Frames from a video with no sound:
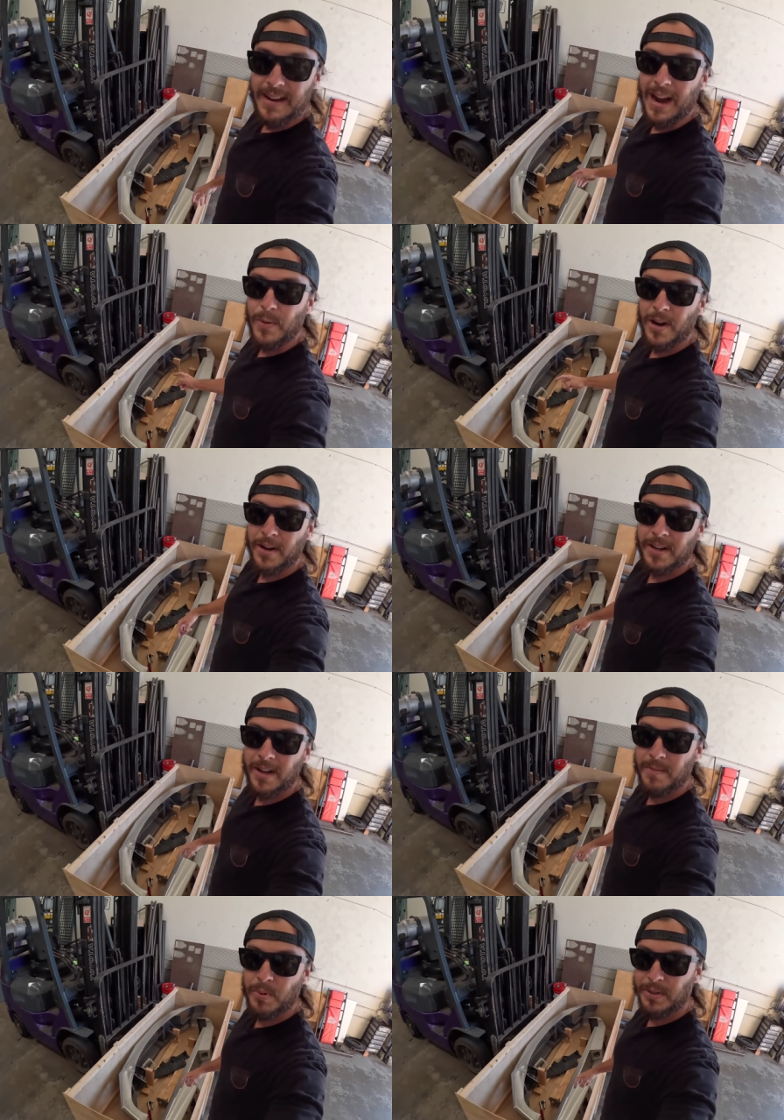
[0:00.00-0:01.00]
Now we aren't
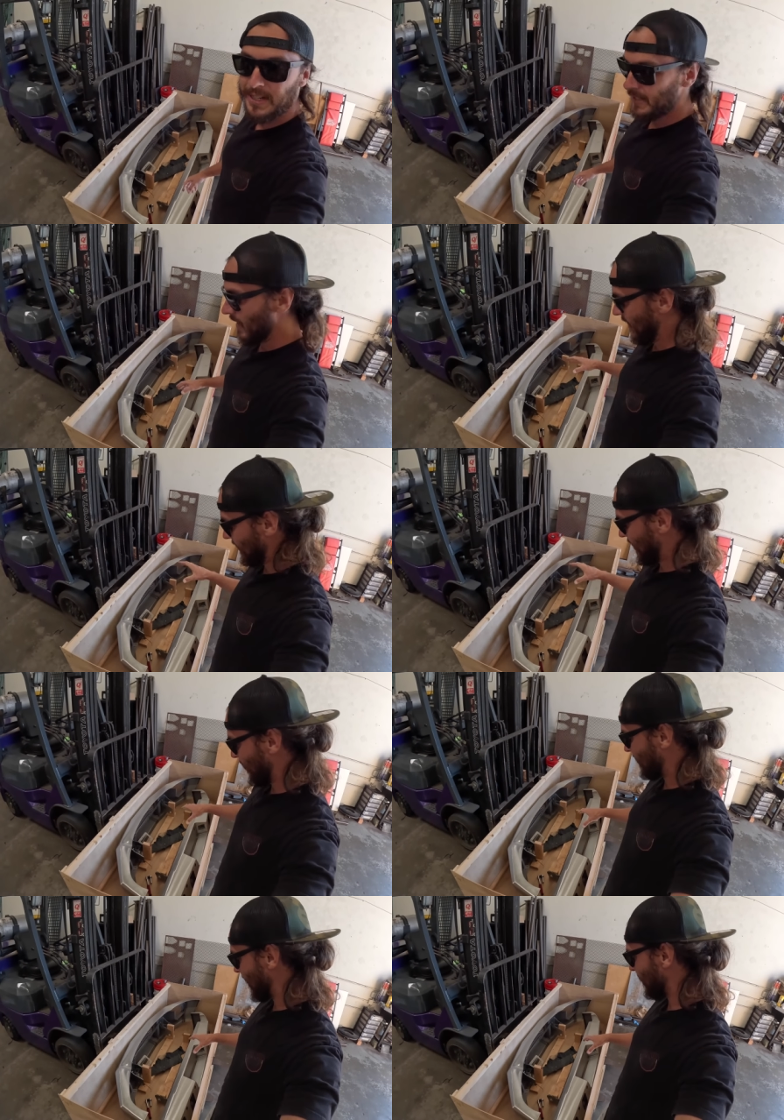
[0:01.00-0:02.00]
gonna unbolt these until we take